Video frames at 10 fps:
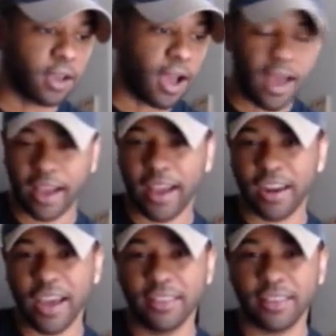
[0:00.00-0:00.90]
I kind
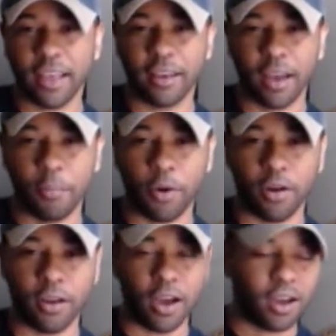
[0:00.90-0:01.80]
of hate that
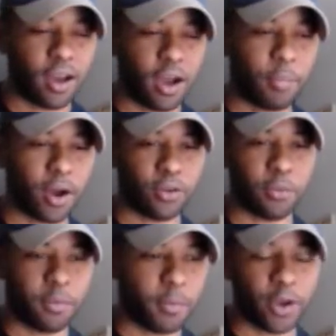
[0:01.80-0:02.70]
part about
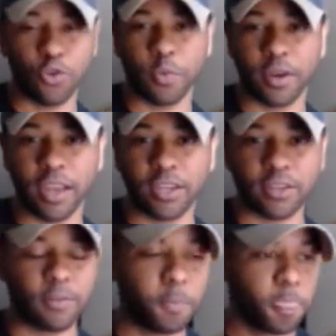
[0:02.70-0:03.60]
my human nature.
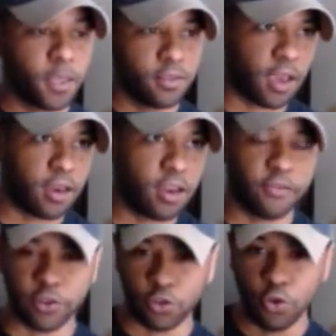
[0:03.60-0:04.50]
That if a
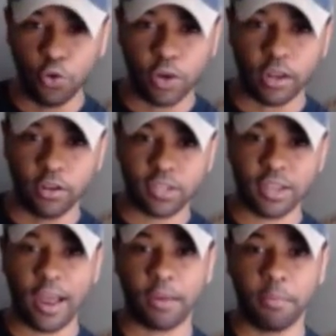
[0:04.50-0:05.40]
dude that looks
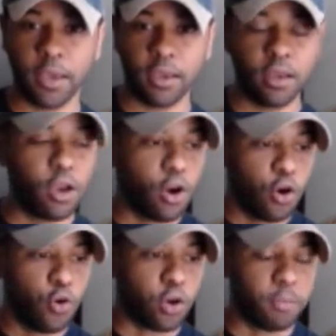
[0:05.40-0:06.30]
like me,
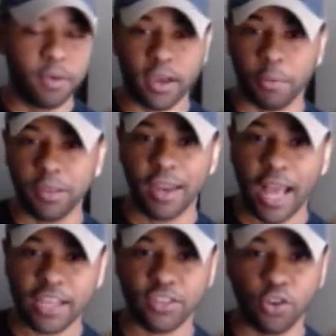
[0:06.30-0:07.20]
who could be a complete
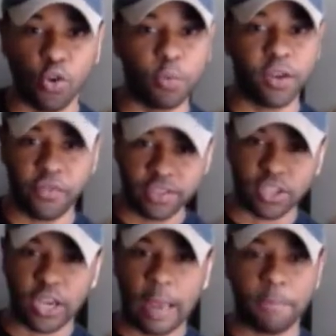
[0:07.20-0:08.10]
asshole, but if he's a
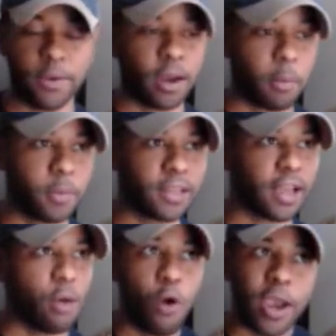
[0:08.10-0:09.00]
champion, I'm gonna be like,
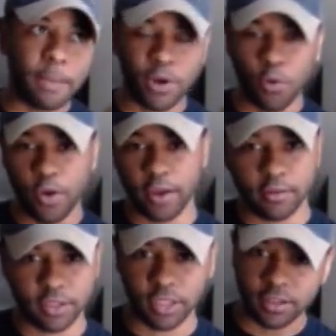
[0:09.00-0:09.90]
I want him to win
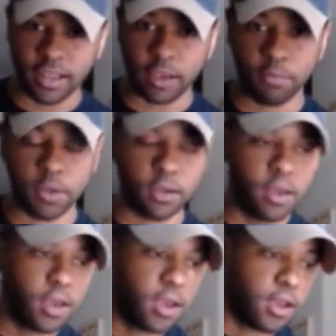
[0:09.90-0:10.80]
because he looks like me.
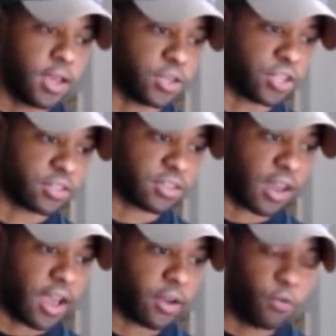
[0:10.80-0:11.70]
And just
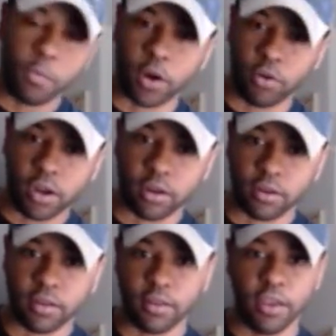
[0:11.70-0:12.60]
like with McGregor,
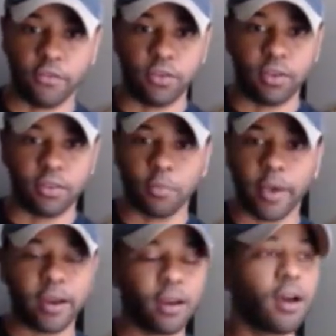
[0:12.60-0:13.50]
no
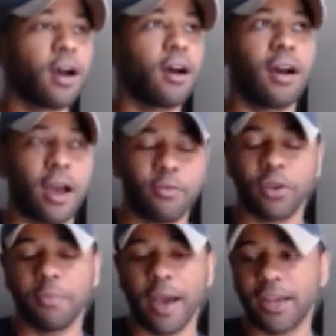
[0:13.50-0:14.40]
matter, I would
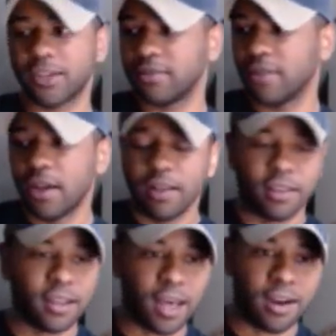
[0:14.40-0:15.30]
imagine
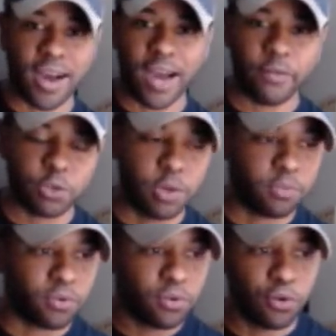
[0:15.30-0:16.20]
a lot of Irish
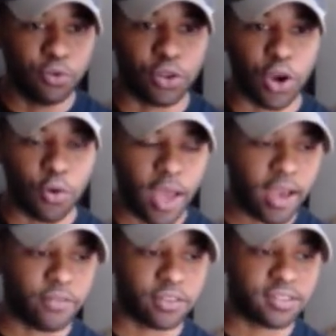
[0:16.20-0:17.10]
people who don't
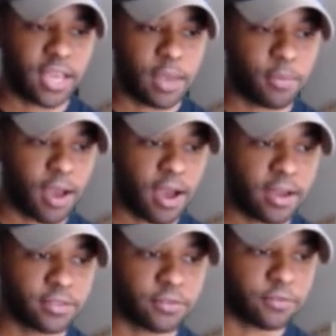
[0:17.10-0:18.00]
have the same
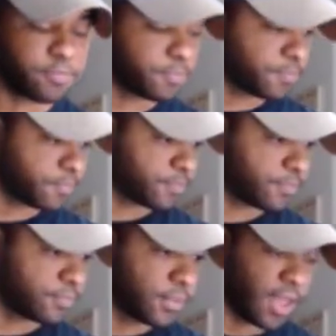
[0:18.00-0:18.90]
kinds of
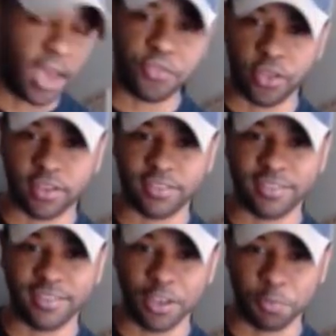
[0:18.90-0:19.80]

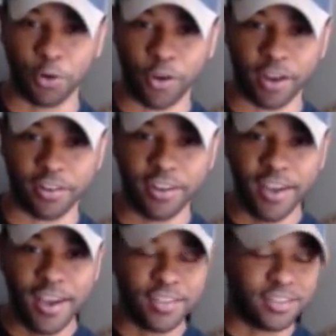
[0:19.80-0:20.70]
ethics as McGregor,
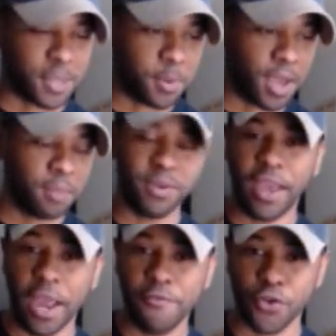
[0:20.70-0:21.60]
the same kind of
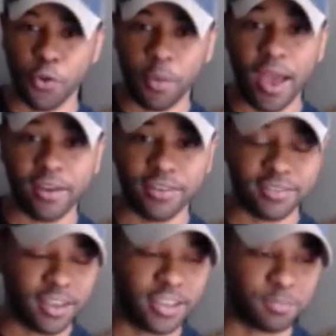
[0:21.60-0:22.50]
behavioral
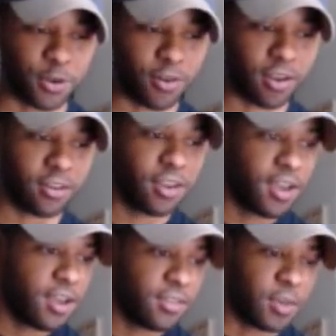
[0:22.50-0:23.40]
patterns as McGregor,
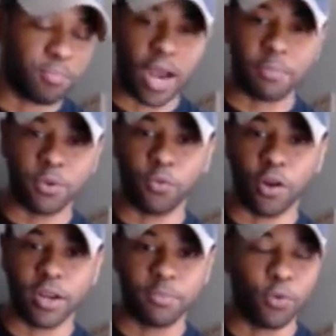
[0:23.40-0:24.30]
they probably
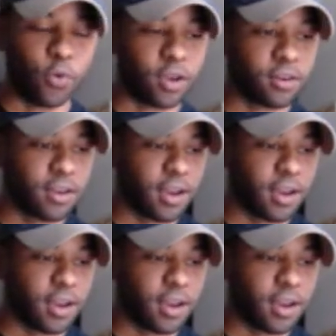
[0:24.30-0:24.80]
want him to win.